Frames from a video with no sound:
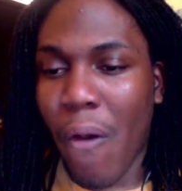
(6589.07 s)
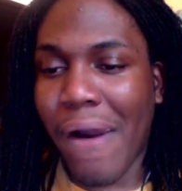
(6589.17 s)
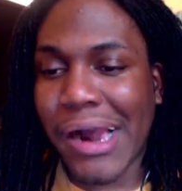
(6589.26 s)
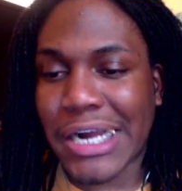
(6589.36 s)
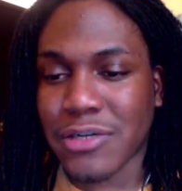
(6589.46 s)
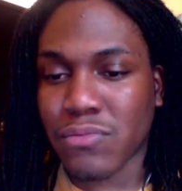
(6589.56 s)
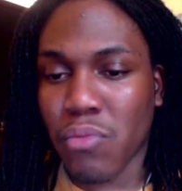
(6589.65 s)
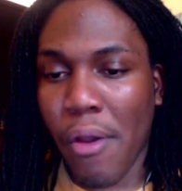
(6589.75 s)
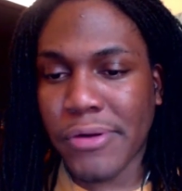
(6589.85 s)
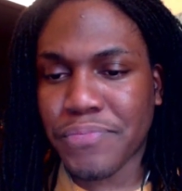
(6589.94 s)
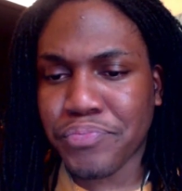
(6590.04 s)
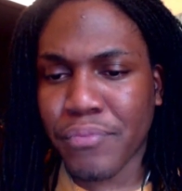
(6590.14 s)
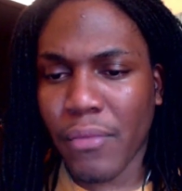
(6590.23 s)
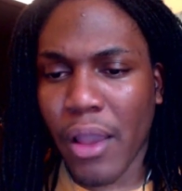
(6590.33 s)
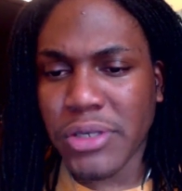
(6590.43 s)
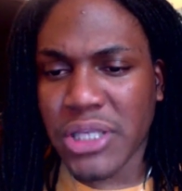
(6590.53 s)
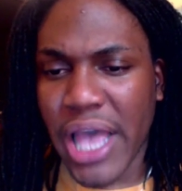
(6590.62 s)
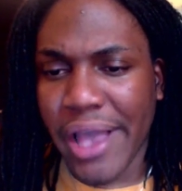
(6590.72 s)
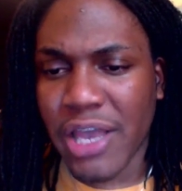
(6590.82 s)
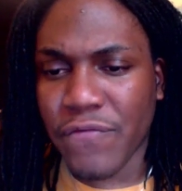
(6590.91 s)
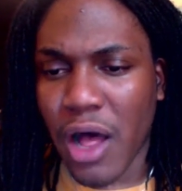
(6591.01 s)
You said
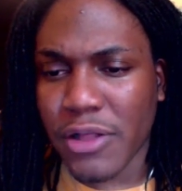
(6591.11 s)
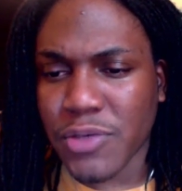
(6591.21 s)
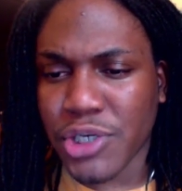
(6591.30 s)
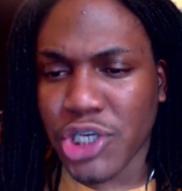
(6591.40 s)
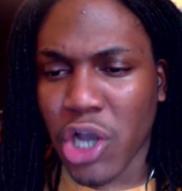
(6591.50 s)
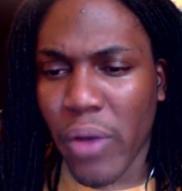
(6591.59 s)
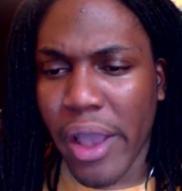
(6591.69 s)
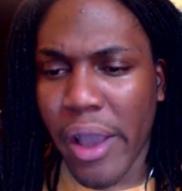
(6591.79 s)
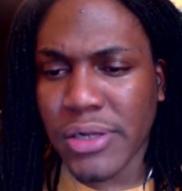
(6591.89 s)
he always was showing